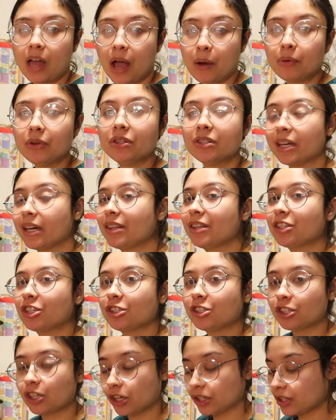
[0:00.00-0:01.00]
I would say this
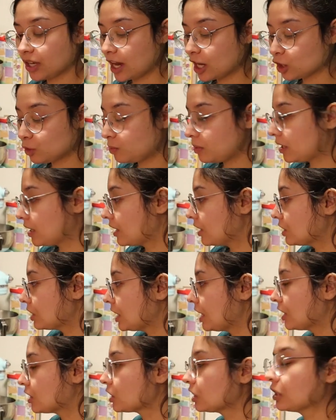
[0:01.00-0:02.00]
is a success because
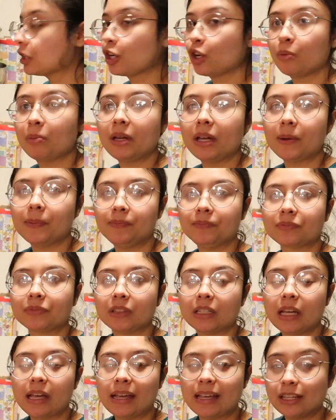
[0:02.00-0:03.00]
it's a little bit
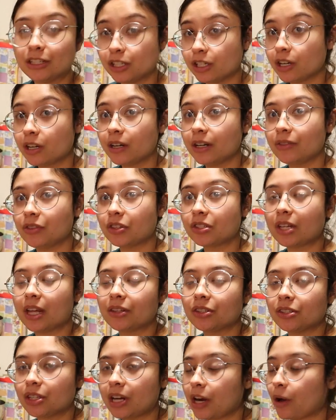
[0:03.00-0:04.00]
easier in the
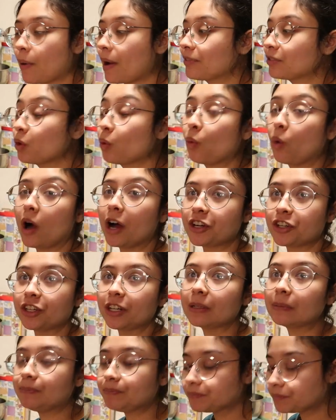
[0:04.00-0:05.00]
sense that I don't have to watch
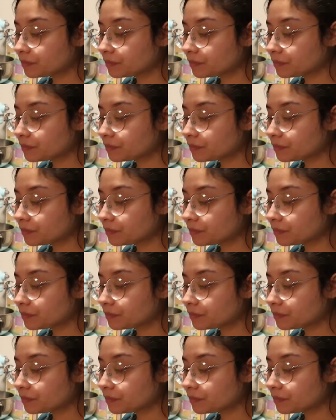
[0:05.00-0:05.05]
it.